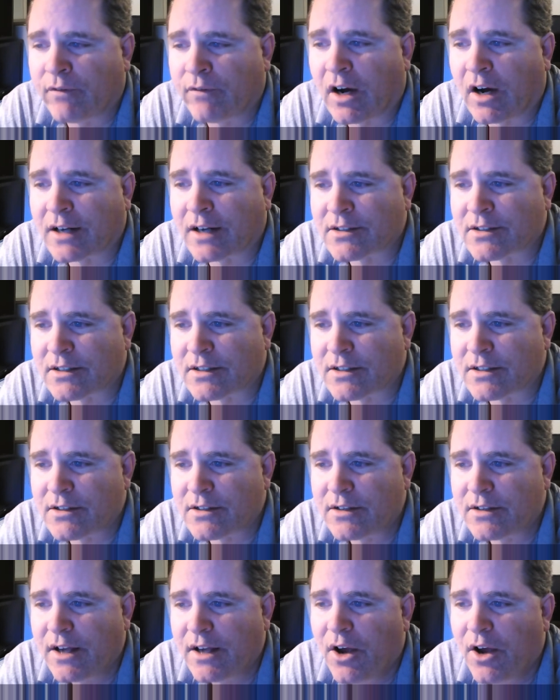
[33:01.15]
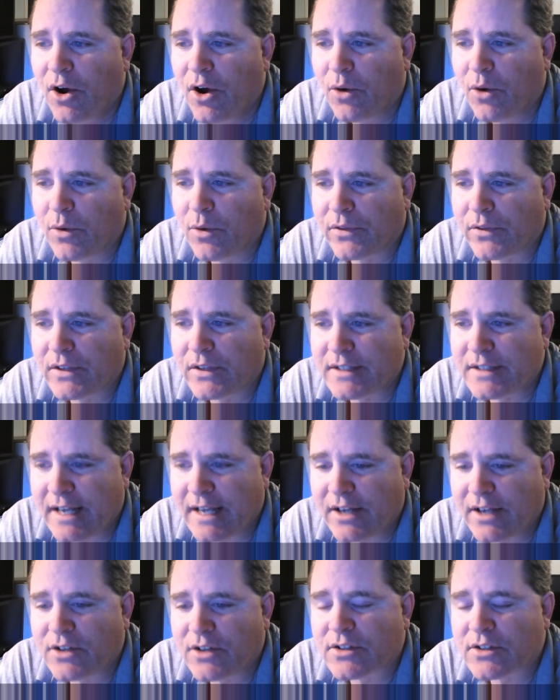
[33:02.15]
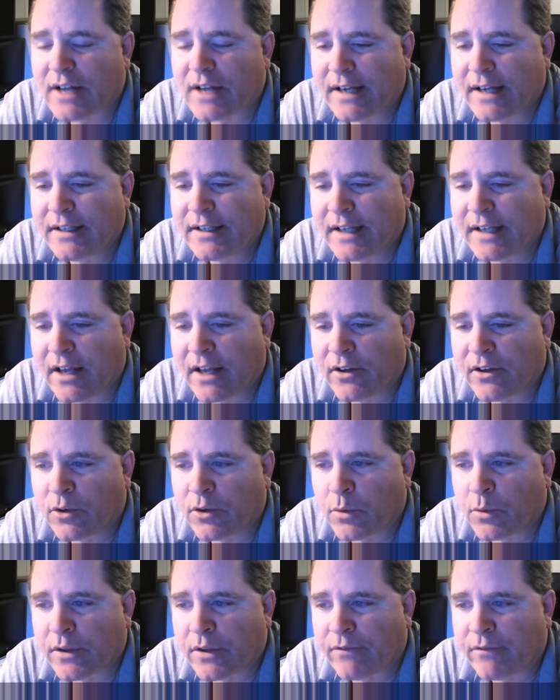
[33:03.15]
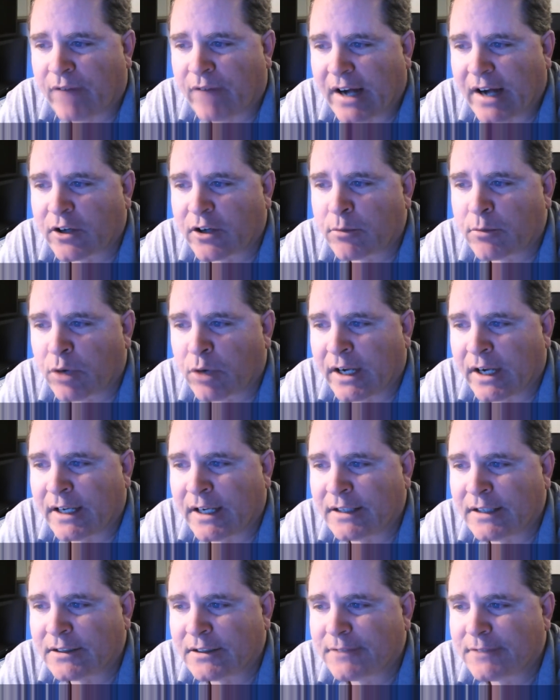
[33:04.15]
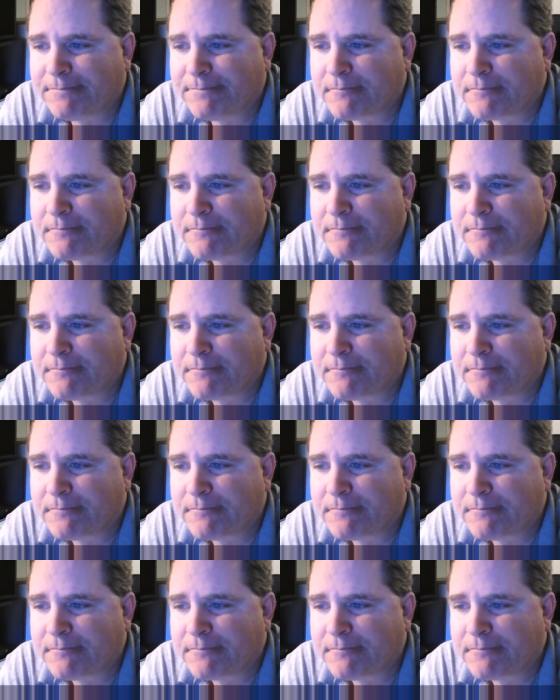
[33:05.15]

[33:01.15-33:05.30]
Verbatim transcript: foxes, with the tails tied together with firebrand.